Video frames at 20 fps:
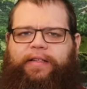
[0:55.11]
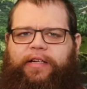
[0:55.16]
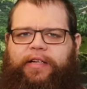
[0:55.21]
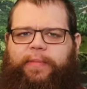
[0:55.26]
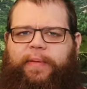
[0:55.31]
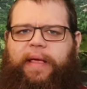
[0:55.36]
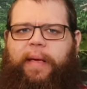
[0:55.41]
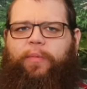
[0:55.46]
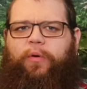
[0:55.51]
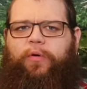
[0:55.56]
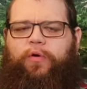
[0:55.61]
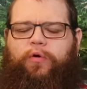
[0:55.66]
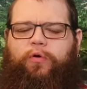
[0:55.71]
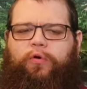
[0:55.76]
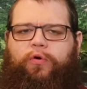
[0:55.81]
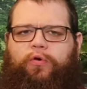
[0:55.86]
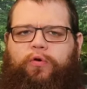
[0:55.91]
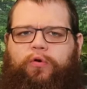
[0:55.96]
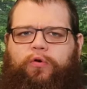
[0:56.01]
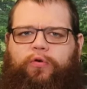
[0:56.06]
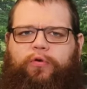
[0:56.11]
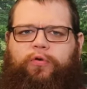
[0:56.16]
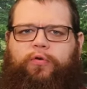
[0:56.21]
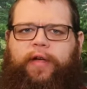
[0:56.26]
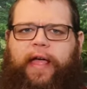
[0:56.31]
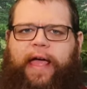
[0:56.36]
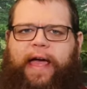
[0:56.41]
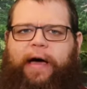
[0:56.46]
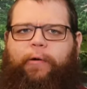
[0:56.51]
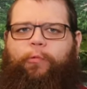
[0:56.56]
There's people who
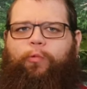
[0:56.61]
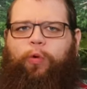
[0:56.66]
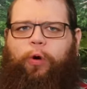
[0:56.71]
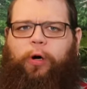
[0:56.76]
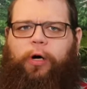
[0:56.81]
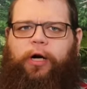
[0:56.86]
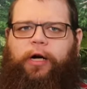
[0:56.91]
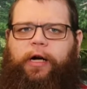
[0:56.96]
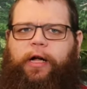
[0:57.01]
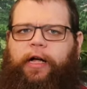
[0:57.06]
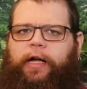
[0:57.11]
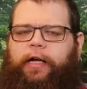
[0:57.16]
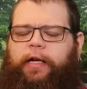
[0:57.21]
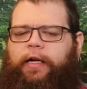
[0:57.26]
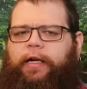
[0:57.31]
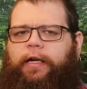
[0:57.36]
can't work.